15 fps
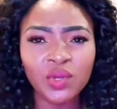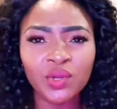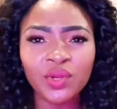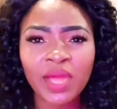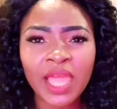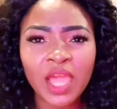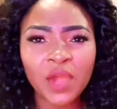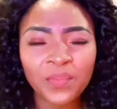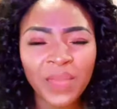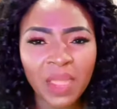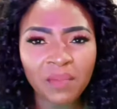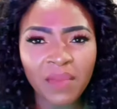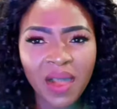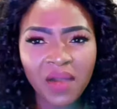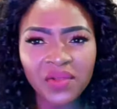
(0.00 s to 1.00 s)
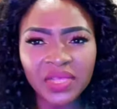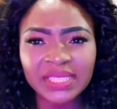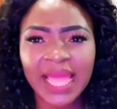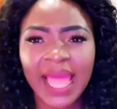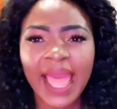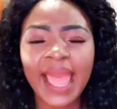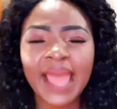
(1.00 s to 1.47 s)
and ways my
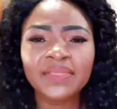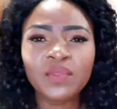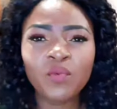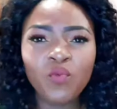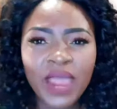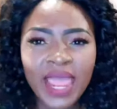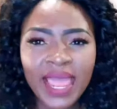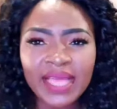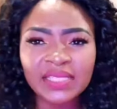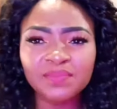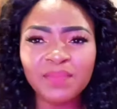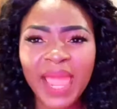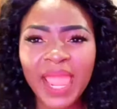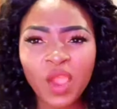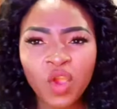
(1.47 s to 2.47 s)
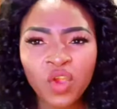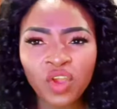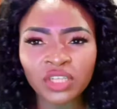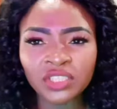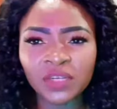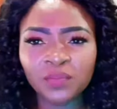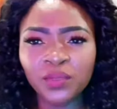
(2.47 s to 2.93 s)
own contribution is going to
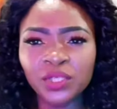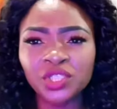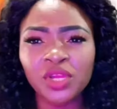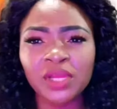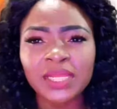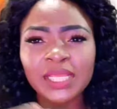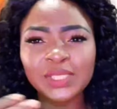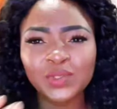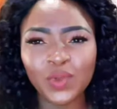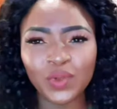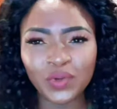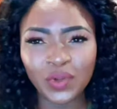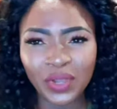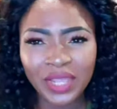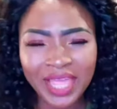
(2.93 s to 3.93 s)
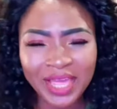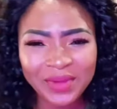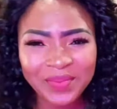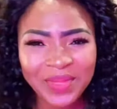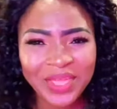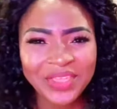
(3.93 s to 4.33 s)
help your marriage.